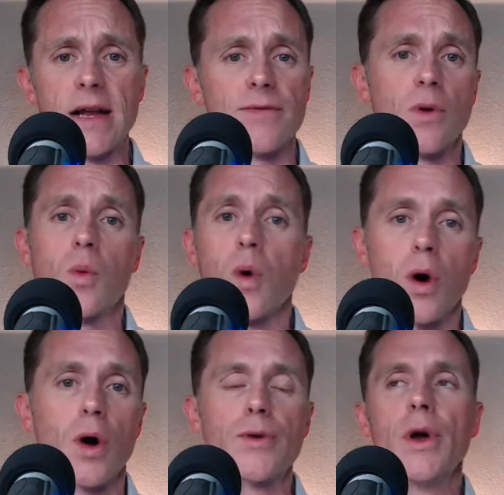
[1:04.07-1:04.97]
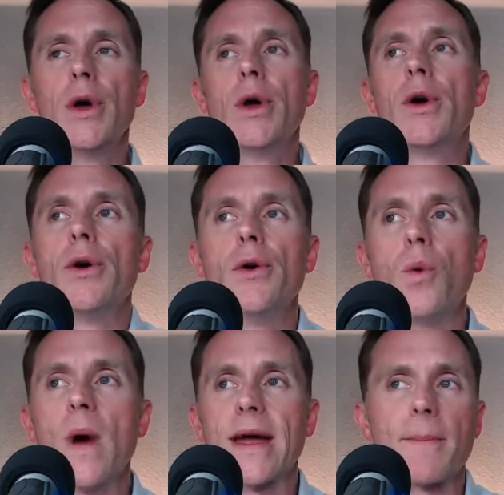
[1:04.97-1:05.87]
of the world who
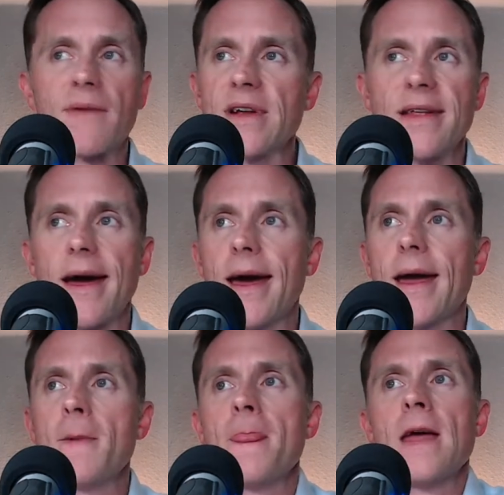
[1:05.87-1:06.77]
wake up every day